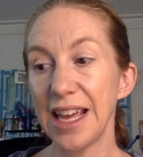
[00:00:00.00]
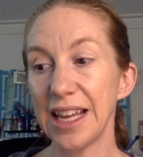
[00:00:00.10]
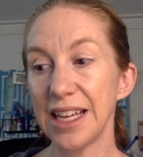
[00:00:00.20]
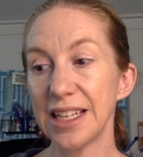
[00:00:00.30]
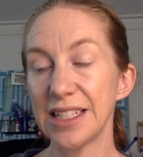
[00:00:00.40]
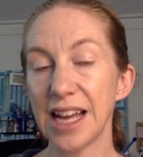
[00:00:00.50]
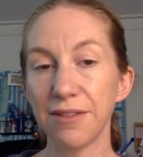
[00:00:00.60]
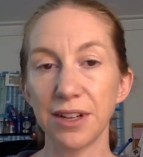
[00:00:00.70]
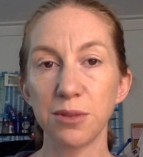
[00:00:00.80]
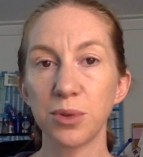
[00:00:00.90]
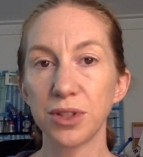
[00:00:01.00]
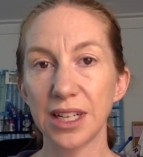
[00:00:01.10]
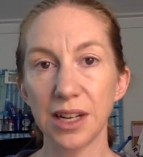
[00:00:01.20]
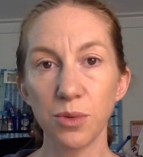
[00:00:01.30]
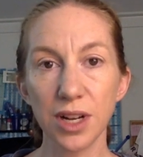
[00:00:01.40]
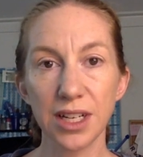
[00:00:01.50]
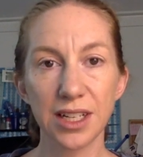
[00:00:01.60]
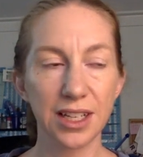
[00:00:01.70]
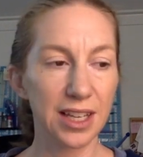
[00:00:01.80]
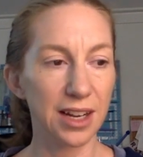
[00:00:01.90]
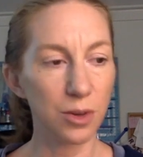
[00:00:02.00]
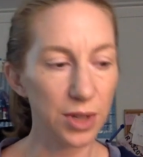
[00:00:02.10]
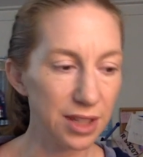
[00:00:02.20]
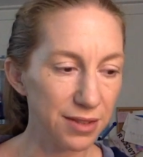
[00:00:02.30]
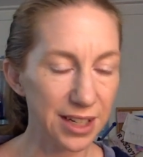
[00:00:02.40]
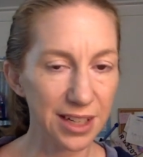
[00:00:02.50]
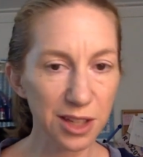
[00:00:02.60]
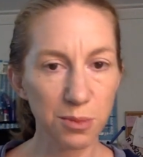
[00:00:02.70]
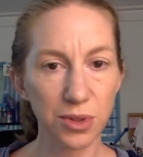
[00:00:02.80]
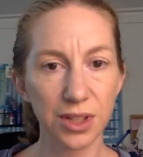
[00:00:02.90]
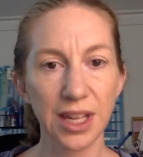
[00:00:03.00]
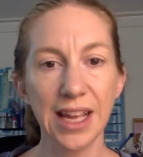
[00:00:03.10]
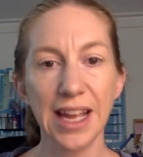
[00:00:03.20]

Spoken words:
And I found a book that I wanted, and then I quickly found another book,